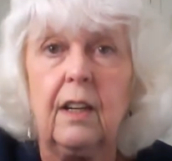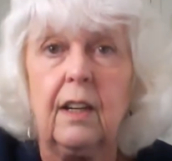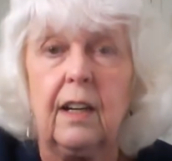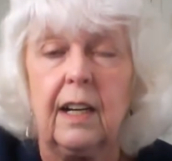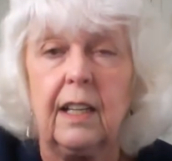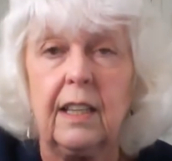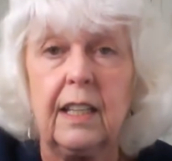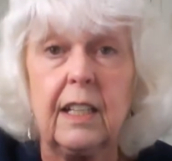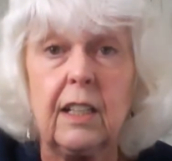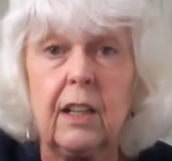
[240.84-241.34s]

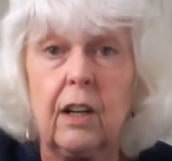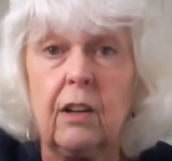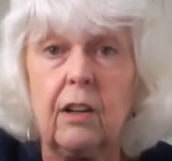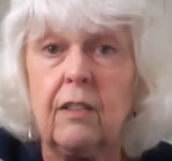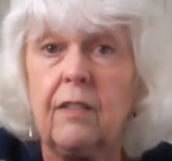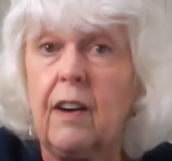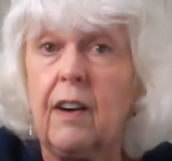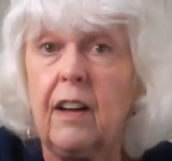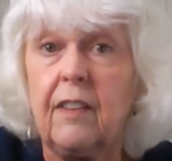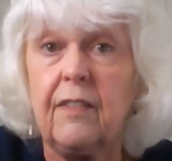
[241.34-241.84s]
I let go
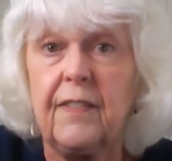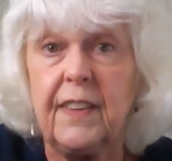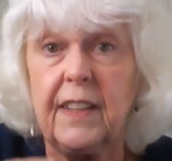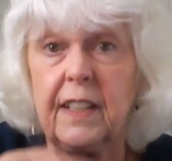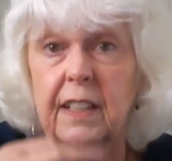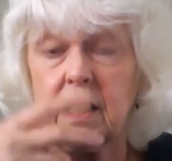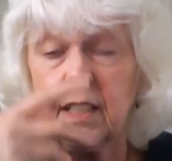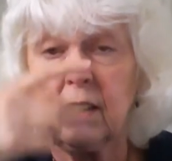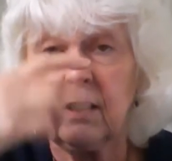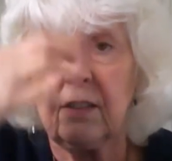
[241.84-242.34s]
of all
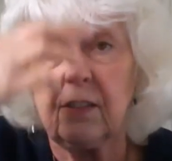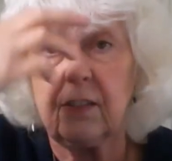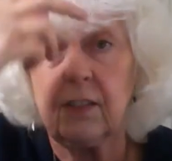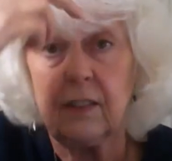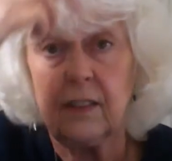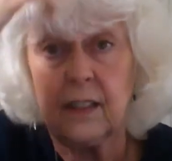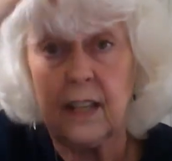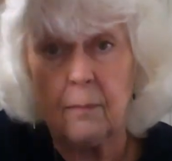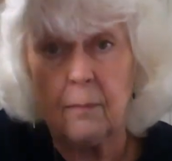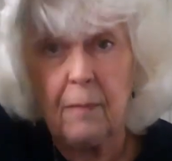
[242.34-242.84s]
feelings
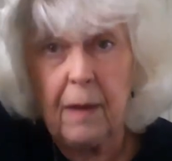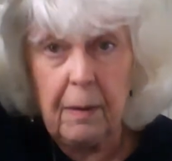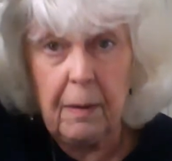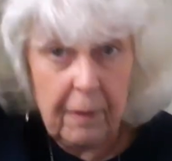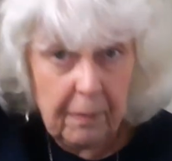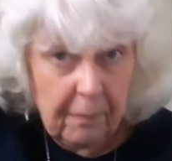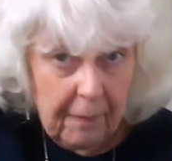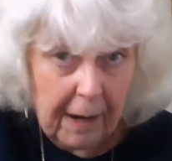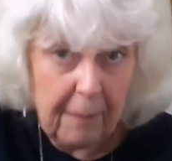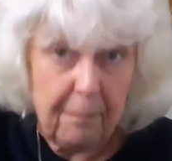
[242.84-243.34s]
that
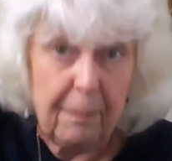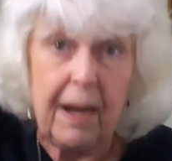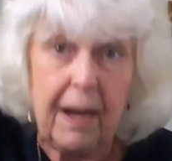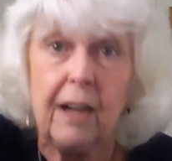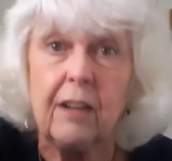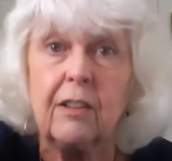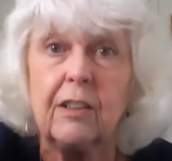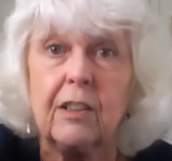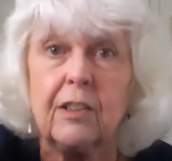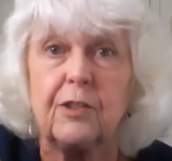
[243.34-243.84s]
maybe my
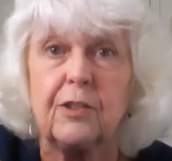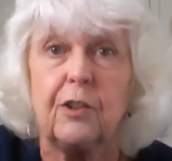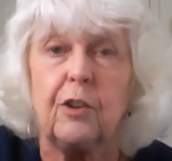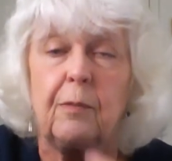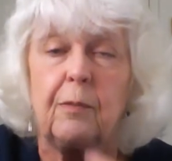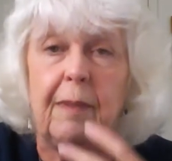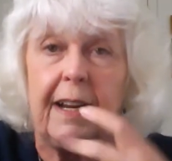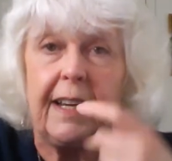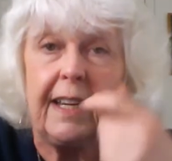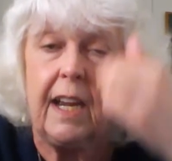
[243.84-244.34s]
parents or
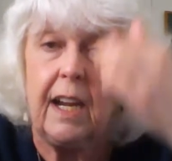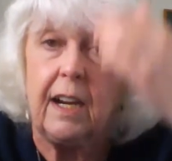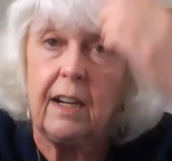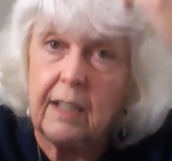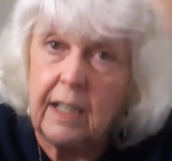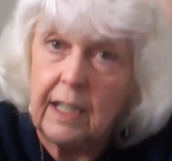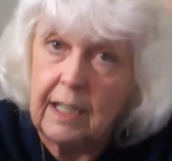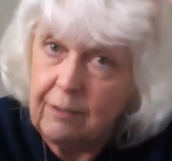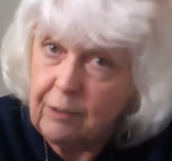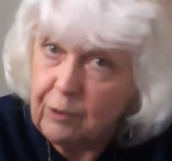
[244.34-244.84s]
my
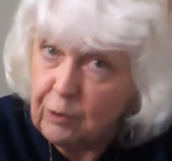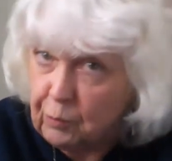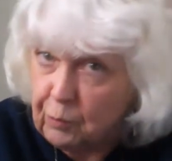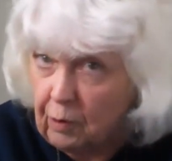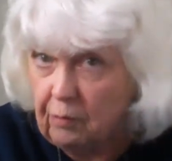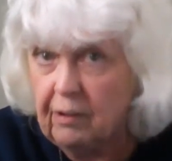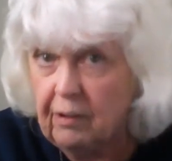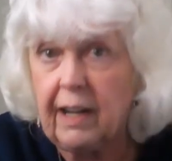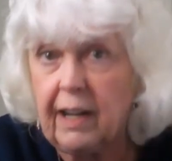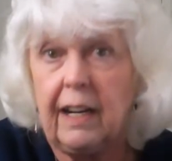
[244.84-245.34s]
caregivers
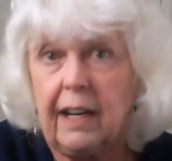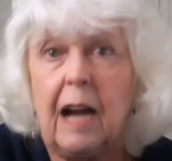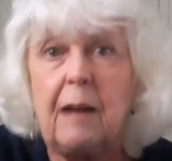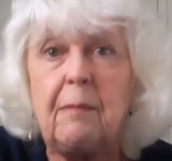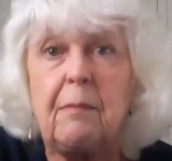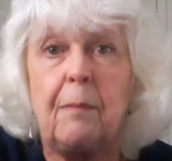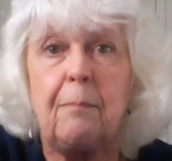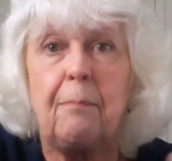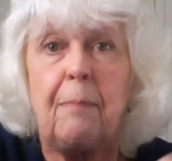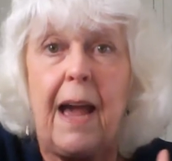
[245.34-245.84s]
were right.
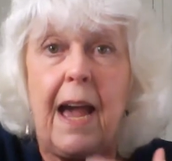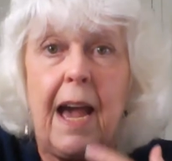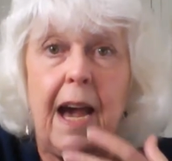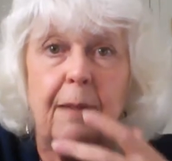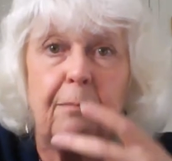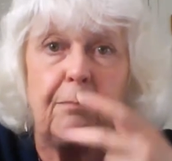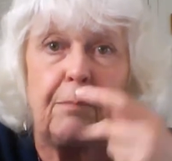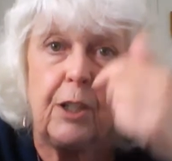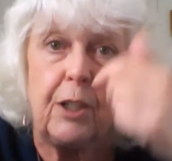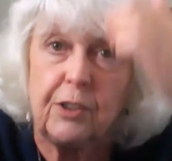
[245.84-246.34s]
I'm a
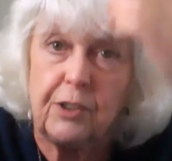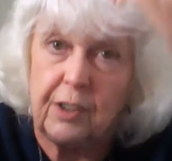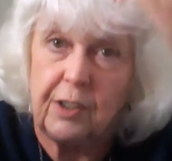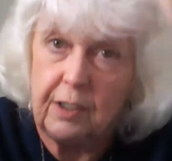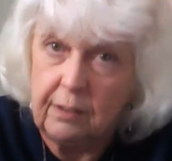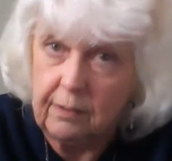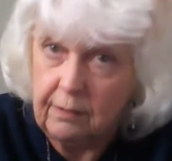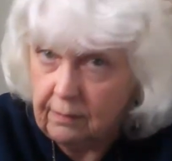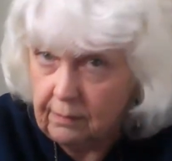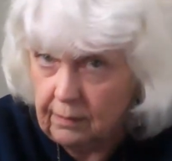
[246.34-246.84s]
bad
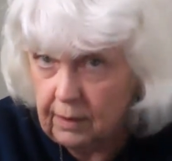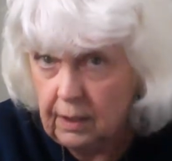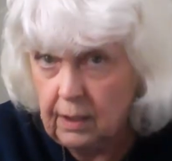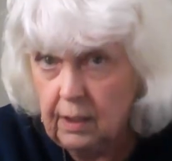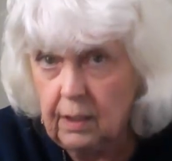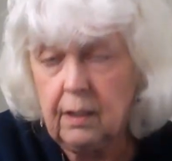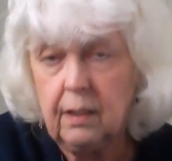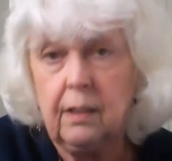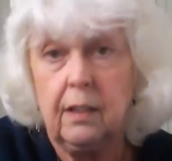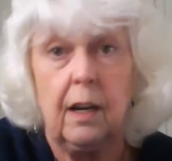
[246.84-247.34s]
person,
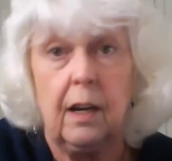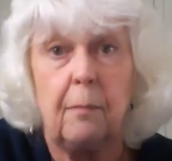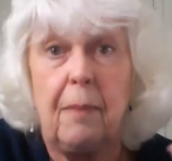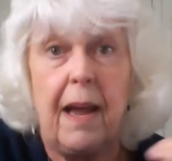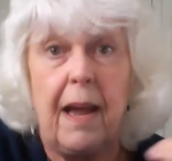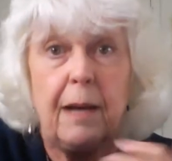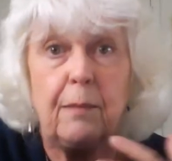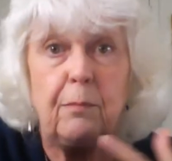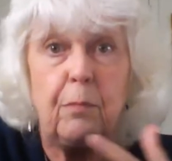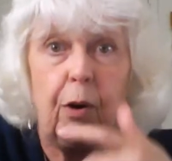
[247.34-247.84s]
a
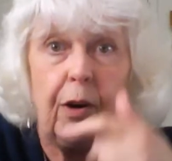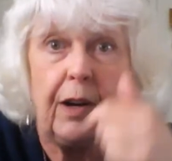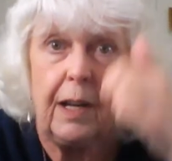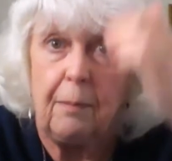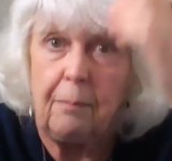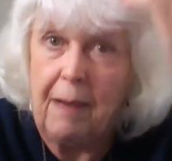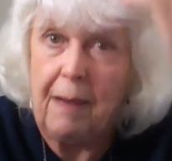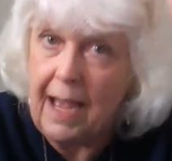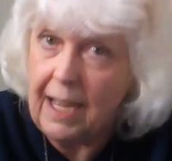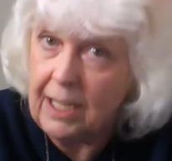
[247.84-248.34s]
bad boy, a
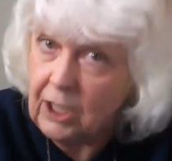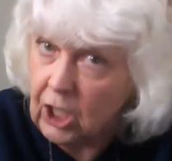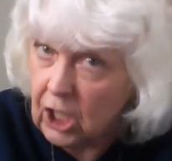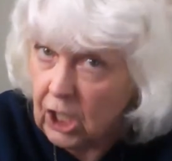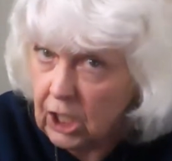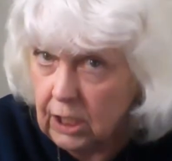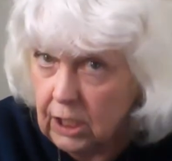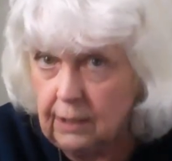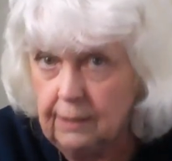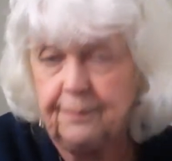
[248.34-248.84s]
bad
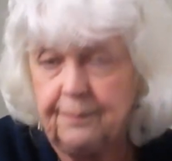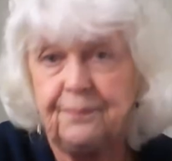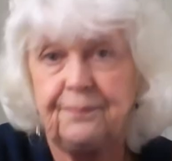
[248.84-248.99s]
girl,